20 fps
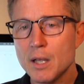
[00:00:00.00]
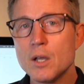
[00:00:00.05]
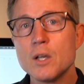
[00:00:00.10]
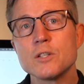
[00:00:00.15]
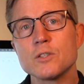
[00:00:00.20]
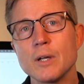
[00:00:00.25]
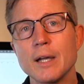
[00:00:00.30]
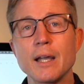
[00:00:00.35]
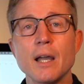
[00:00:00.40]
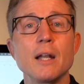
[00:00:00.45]

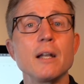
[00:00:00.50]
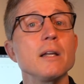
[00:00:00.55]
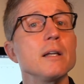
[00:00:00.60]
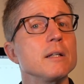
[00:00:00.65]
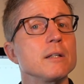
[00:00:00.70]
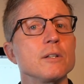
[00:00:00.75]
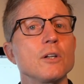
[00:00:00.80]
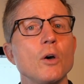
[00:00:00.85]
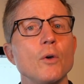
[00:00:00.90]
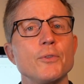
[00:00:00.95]
So I
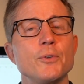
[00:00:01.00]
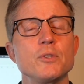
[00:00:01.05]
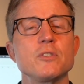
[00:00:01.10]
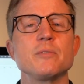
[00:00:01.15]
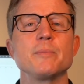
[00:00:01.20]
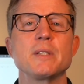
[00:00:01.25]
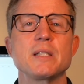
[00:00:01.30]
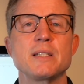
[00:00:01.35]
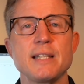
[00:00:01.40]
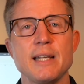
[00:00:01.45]
gotta go through
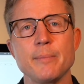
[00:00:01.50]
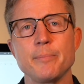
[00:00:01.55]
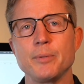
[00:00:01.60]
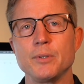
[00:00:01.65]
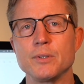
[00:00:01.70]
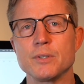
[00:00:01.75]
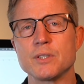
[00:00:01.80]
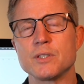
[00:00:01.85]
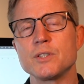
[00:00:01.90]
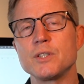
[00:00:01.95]
some
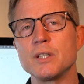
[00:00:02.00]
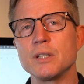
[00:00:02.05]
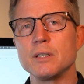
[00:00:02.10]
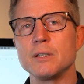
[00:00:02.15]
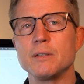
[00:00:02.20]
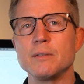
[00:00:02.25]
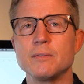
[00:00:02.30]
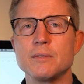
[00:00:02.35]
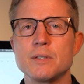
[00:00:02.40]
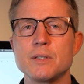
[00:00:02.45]
examples
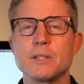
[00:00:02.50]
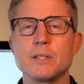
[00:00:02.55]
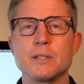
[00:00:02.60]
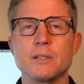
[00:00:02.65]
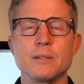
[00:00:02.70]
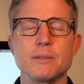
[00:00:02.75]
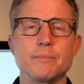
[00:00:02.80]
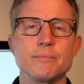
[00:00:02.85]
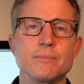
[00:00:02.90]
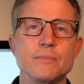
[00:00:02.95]

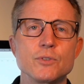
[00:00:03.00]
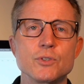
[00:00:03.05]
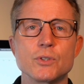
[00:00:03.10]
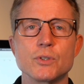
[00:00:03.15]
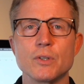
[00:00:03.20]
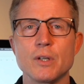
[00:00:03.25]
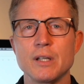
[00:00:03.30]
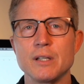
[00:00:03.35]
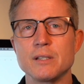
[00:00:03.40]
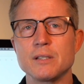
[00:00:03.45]

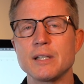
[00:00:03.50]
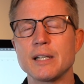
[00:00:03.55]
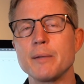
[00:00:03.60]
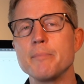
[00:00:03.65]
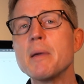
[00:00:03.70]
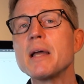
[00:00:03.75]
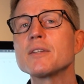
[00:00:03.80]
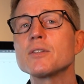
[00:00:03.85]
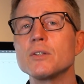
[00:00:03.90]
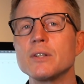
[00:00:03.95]
it's like a
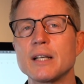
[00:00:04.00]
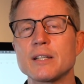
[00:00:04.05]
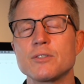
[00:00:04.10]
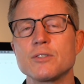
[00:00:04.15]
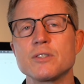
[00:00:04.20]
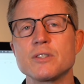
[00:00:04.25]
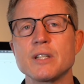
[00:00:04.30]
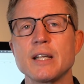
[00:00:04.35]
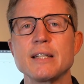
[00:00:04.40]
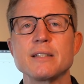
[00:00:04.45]
mental
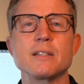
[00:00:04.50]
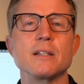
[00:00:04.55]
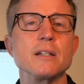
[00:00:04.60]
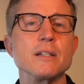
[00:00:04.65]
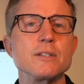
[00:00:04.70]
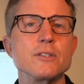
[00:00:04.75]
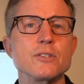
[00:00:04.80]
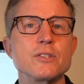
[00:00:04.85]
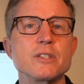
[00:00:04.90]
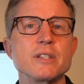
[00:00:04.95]
exercise to
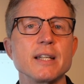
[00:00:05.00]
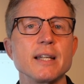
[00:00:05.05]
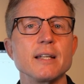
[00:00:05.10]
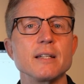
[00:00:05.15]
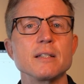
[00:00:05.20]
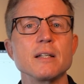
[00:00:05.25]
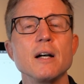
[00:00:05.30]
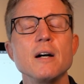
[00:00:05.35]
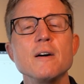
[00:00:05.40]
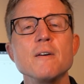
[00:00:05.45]
understand